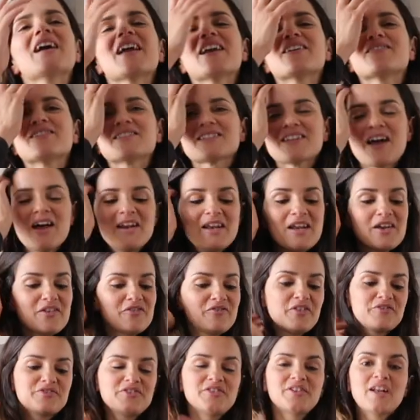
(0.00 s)
It was only
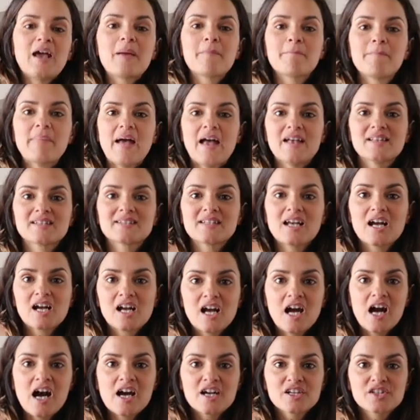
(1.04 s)
59 pence a
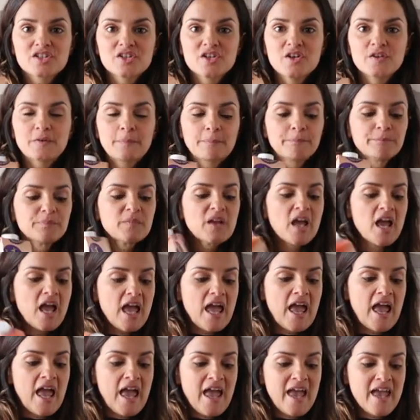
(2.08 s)
carton.
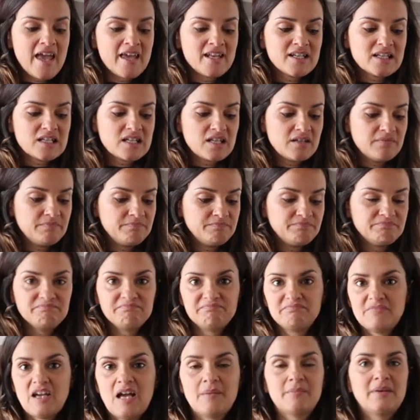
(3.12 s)
And
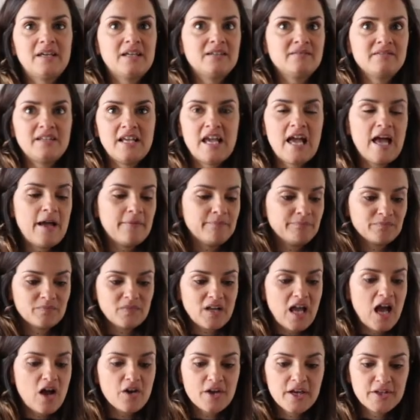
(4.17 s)
I mean, yeah,
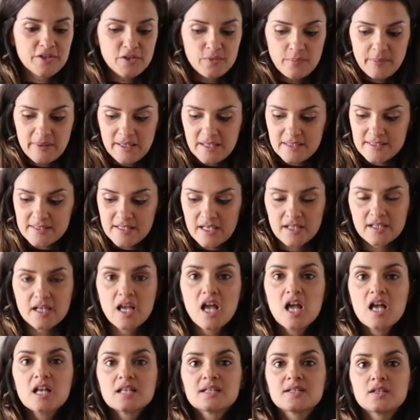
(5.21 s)
how can you beat it?